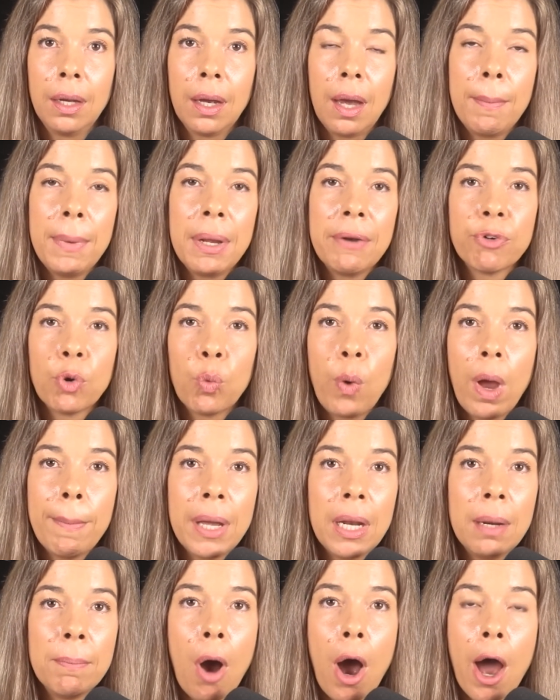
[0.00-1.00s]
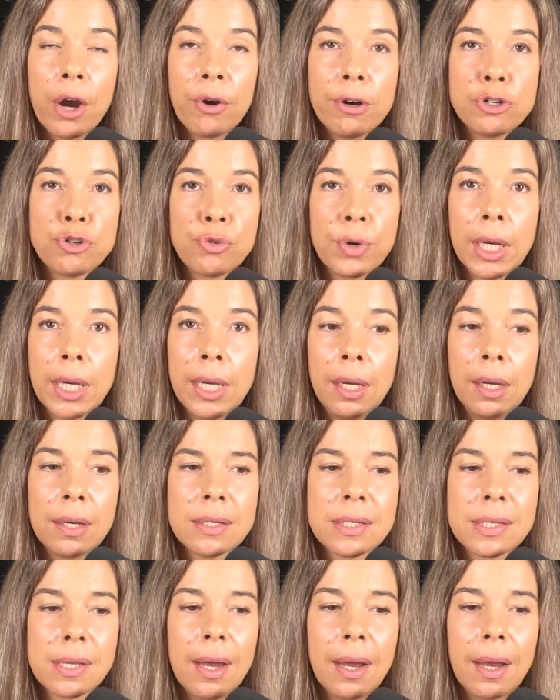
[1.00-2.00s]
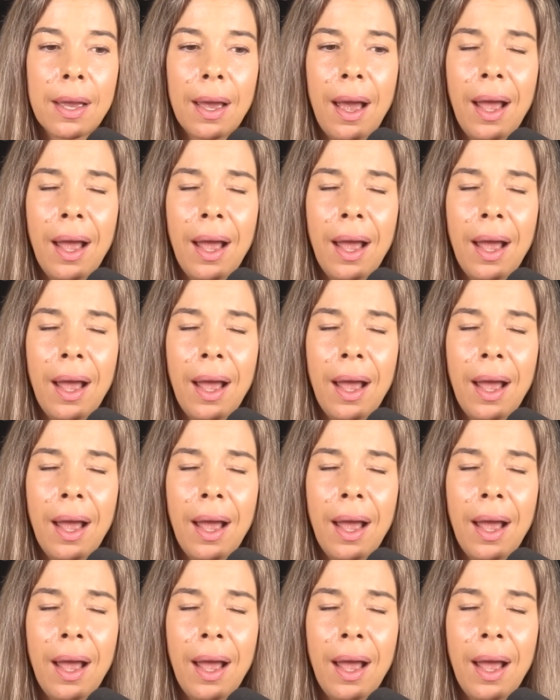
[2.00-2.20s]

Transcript: I mean, for women, moderate drinking is like,